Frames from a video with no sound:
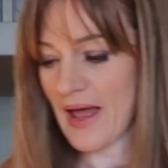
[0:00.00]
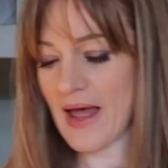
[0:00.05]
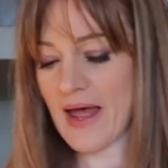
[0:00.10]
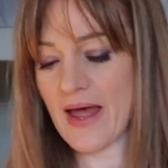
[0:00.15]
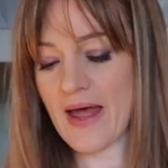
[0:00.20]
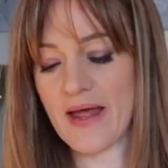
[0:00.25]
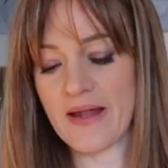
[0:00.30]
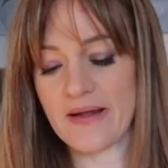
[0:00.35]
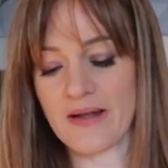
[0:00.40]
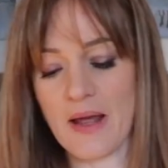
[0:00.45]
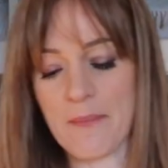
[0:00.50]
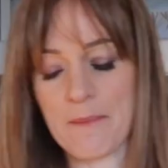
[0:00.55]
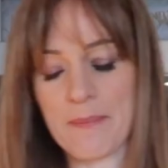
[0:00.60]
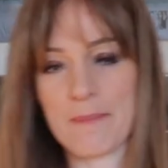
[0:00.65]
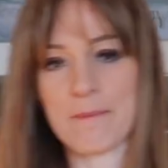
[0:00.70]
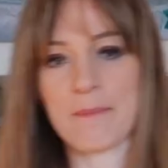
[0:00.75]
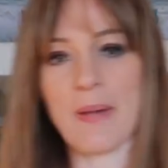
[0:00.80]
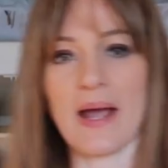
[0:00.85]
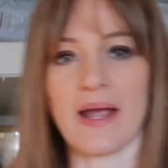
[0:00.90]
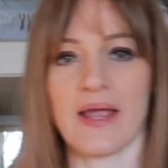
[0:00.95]
And a
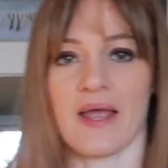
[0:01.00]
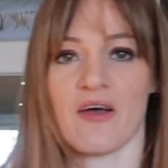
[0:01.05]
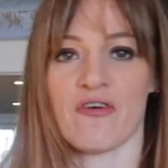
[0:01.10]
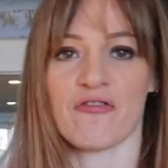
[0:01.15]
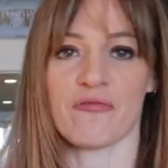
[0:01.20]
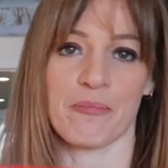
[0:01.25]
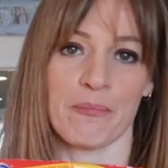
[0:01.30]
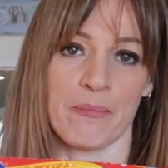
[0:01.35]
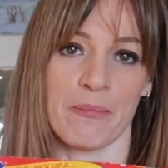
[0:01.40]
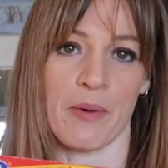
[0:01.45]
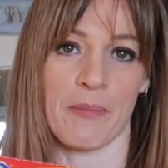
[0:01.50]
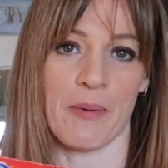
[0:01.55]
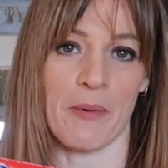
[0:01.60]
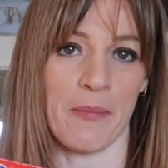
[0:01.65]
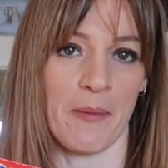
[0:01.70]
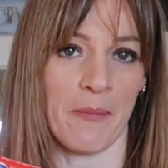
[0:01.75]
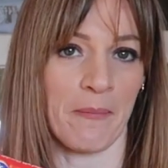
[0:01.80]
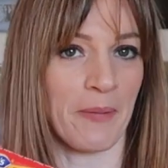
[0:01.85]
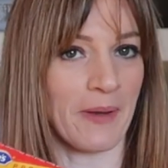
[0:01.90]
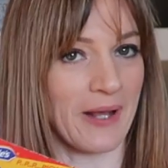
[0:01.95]
packet
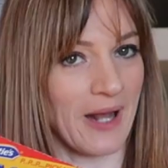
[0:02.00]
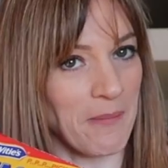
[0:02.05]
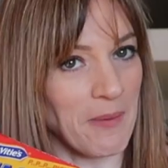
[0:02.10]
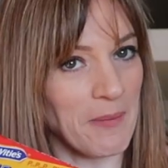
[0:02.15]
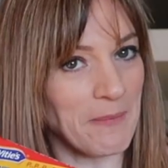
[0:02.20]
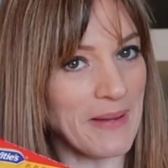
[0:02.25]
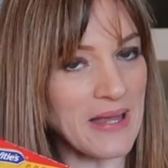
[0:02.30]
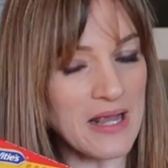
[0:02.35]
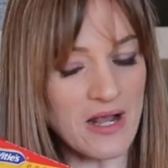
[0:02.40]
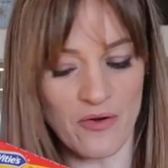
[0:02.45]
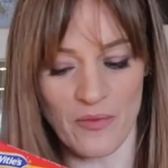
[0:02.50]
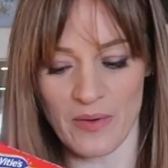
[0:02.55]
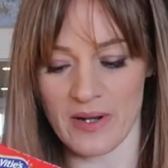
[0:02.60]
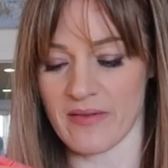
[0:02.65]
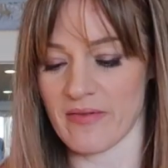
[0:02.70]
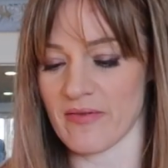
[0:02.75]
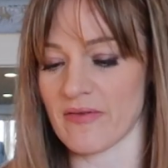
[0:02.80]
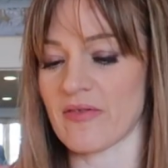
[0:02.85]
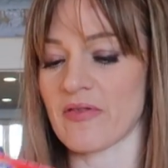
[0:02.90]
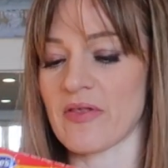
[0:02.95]
of Pick Up a
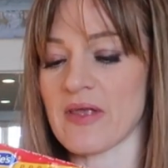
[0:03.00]
Penguins.